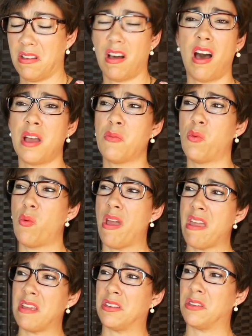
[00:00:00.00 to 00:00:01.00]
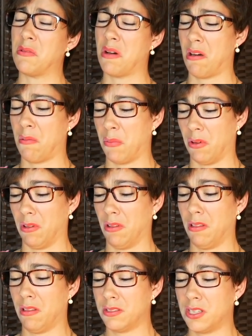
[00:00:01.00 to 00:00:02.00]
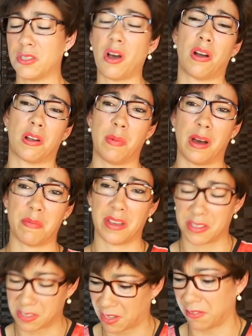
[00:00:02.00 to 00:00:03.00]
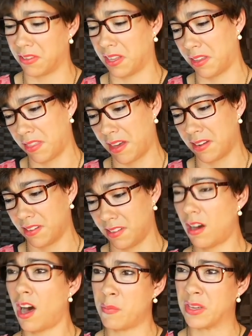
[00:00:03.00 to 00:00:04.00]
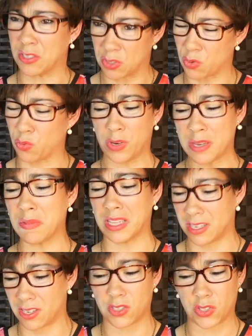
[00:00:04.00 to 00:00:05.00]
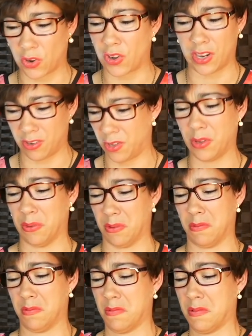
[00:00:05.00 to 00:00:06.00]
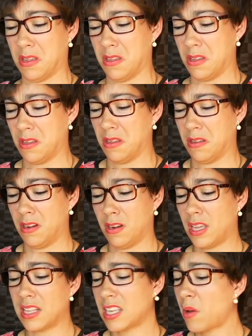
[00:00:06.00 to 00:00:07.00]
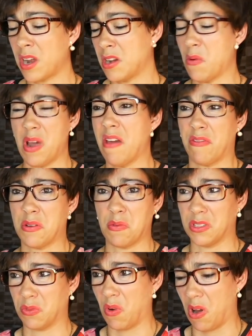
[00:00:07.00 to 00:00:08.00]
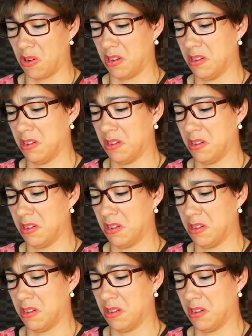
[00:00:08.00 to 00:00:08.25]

I'm way too humble to talk about myself like that. I'm extremely discerning too. That's how I know everyone's wrong.